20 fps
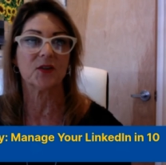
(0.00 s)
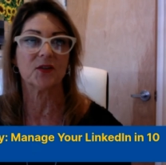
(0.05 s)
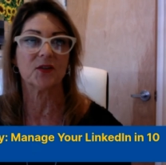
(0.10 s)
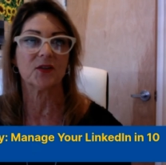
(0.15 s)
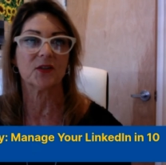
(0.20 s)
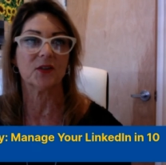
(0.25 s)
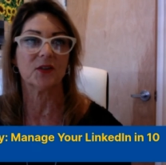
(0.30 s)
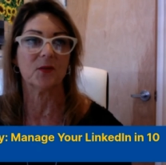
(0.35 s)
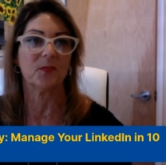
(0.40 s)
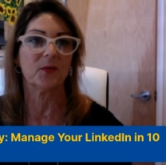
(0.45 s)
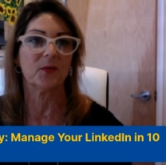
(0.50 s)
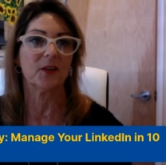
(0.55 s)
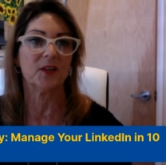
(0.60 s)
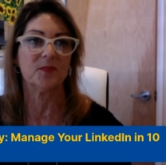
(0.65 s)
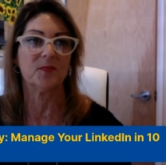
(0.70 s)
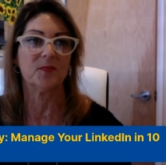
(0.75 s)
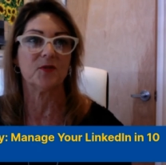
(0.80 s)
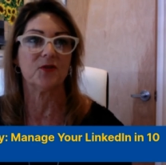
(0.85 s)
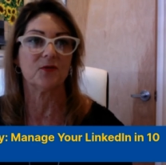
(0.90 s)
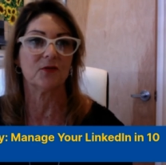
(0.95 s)
So please
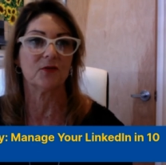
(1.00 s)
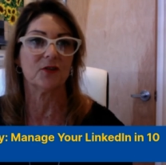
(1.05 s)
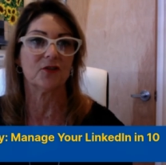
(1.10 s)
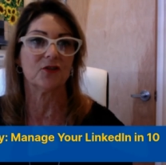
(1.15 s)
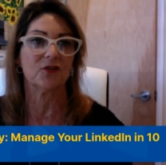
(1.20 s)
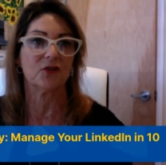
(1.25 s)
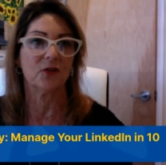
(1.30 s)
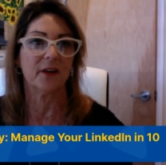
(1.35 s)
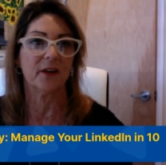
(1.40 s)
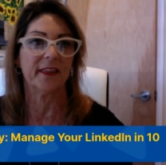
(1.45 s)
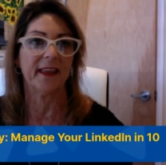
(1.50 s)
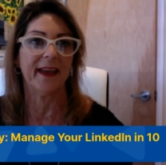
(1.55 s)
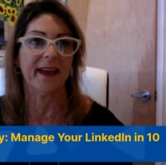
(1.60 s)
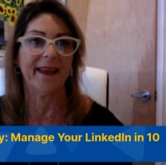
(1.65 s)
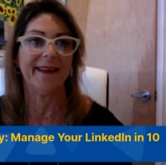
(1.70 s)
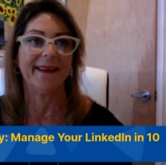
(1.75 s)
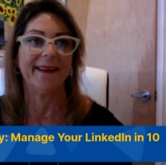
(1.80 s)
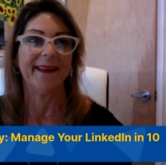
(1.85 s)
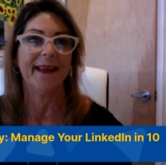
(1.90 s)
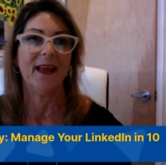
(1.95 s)
be sure to join
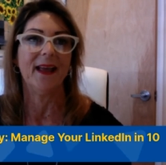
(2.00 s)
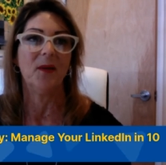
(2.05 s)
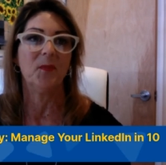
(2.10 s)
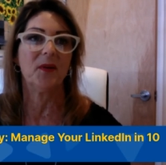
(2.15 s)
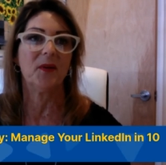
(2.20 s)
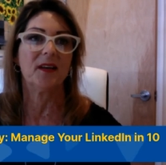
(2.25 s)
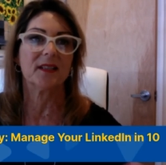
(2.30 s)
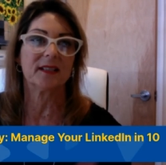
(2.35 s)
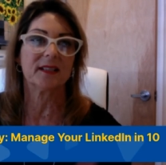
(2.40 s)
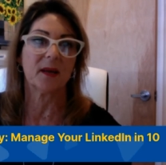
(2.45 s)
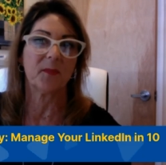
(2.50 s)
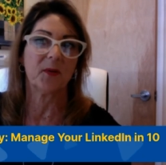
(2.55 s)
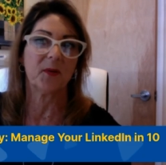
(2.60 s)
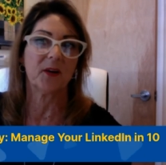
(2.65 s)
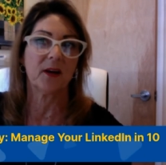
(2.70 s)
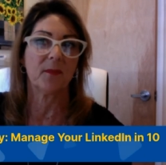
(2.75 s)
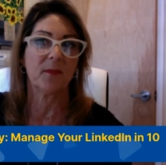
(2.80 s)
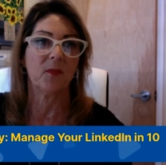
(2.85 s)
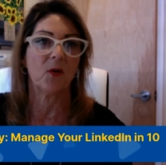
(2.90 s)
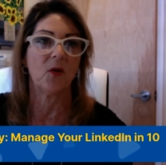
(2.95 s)
that because I put
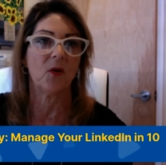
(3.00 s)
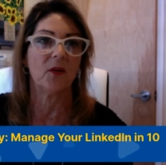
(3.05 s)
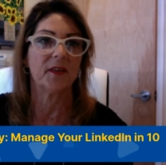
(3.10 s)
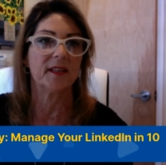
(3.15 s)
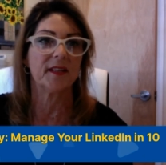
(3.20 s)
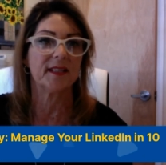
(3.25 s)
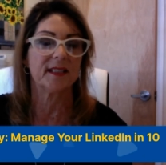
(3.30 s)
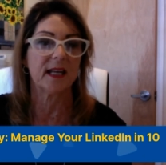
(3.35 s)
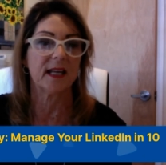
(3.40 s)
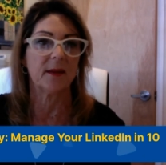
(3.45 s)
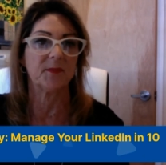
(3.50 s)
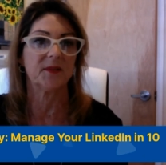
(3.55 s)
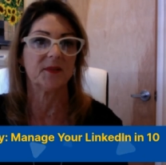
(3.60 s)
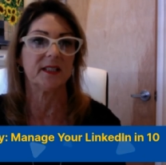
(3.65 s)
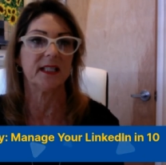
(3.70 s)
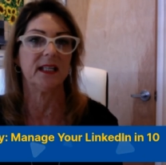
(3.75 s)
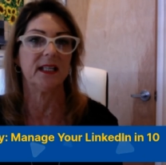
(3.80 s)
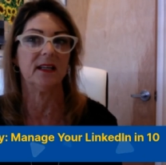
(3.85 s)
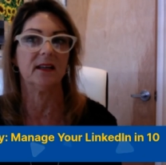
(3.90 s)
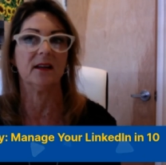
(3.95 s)
up all the steps
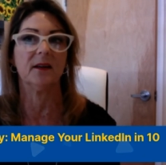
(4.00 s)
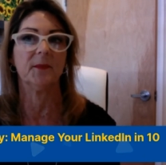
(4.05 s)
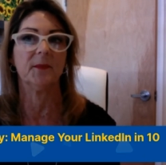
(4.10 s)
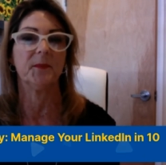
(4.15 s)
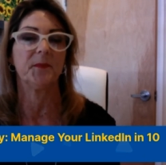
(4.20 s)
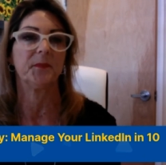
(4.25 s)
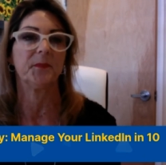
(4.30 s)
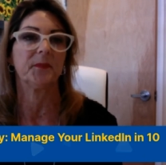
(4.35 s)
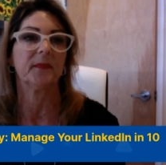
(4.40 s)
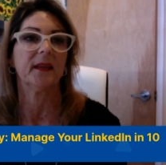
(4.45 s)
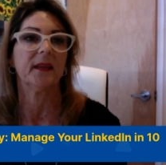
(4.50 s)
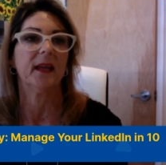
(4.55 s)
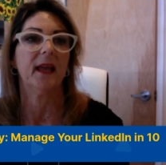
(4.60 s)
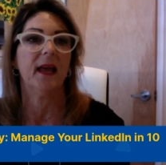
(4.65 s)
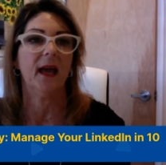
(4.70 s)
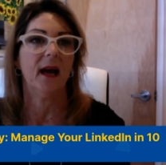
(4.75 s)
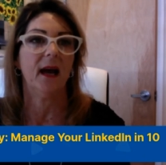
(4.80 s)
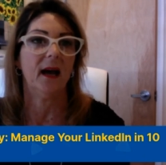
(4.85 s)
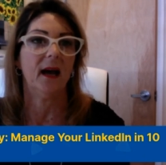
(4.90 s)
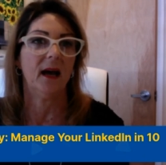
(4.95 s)
here
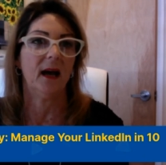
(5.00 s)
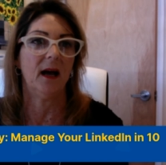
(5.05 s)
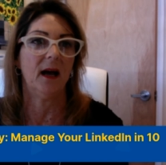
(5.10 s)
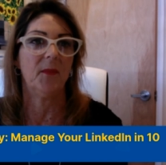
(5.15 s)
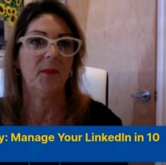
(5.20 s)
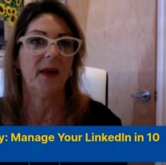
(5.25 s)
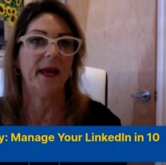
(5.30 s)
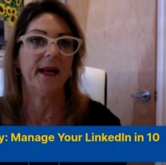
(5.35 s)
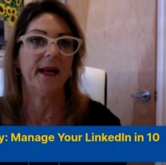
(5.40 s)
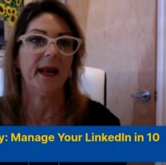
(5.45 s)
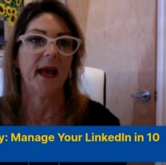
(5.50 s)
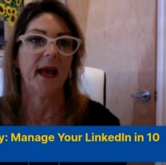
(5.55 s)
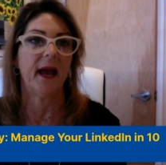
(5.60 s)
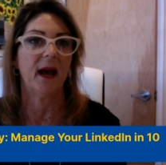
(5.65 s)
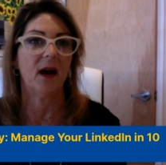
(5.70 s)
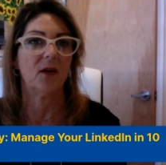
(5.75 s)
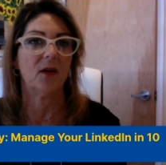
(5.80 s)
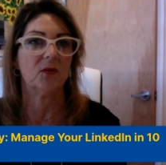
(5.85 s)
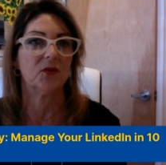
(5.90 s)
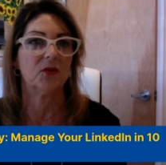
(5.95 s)
um, and
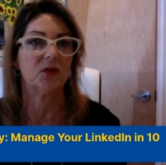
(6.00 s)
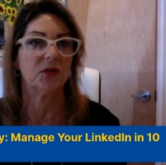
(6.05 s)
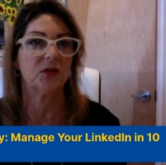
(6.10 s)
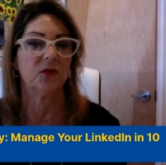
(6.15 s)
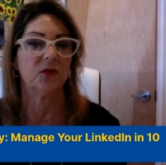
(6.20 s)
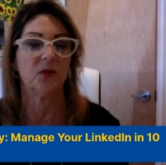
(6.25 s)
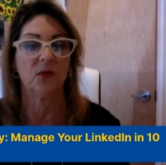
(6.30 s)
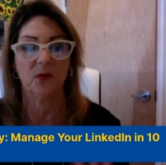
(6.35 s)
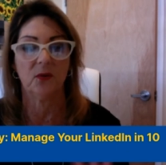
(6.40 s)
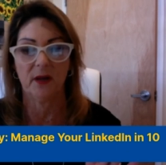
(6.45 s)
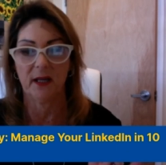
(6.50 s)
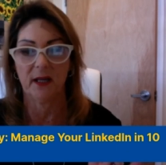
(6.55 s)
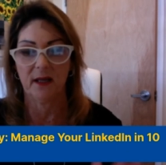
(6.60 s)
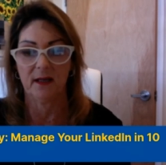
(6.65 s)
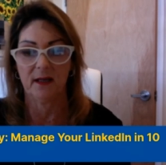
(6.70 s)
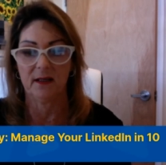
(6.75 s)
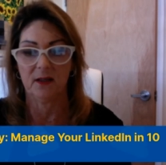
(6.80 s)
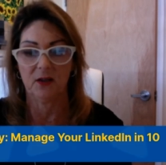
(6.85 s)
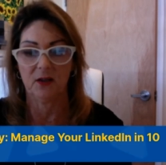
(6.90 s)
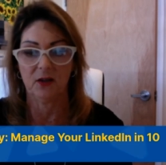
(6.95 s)
how to,
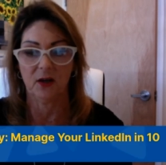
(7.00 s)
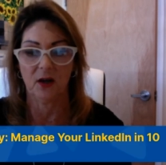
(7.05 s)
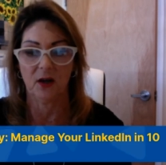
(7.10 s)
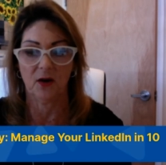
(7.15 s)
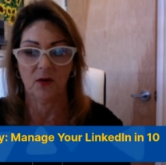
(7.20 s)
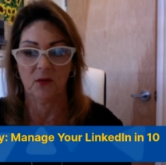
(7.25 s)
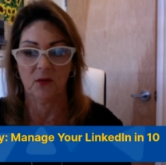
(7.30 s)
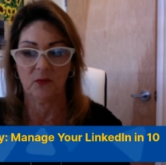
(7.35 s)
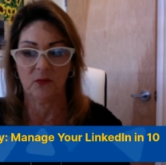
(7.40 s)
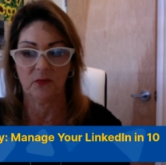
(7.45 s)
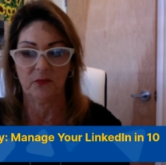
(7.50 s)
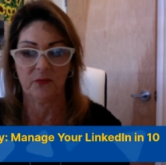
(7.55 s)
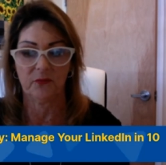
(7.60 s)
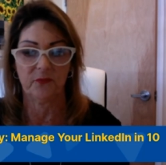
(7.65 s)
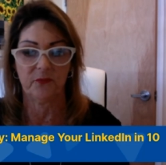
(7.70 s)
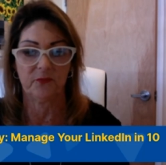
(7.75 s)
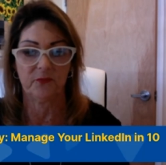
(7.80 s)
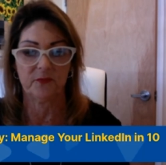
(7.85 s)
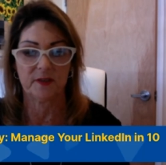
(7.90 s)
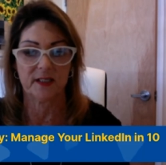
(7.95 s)
in, you know,
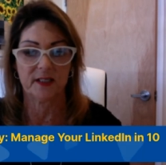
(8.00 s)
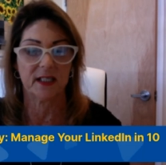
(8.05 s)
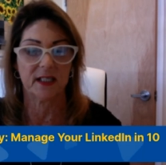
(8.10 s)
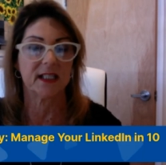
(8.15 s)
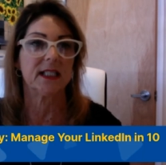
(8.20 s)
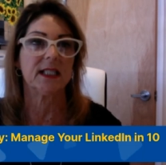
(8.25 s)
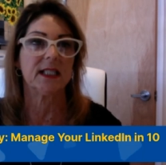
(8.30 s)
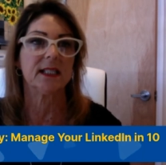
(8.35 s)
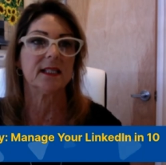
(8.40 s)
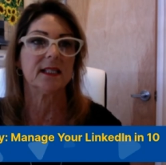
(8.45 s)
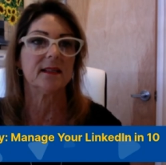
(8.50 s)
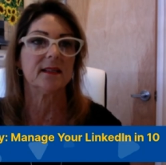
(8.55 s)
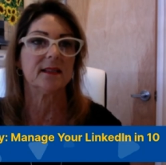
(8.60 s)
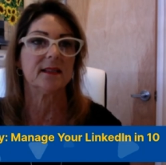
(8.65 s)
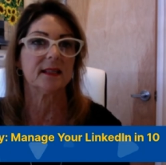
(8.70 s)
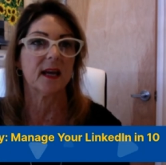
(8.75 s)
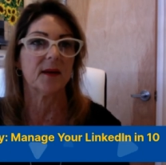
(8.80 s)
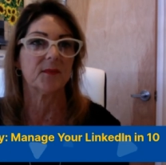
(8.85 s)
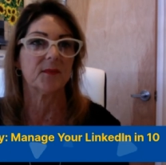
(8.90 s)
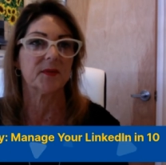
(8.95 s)
six easy
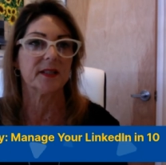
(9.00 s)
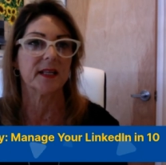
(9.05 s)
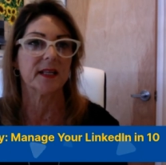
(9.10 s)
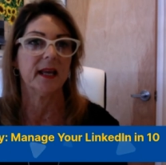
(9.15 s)
steps.